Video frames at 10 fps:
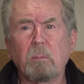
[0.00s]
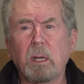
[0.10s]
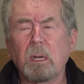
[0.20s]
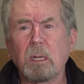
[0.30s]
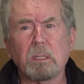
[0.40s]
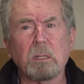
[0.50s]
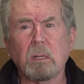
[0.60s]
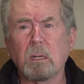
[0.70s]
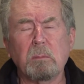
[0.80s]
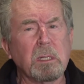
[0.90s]
but it isn't
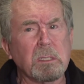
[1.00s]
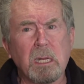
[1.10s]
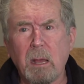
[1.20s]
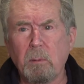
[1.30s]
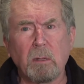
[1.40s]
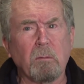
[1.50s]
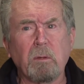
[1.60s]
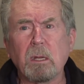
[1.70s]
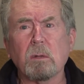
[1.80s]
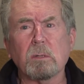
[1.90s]
going to be snapping your
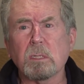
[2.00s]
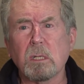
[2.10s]
fingers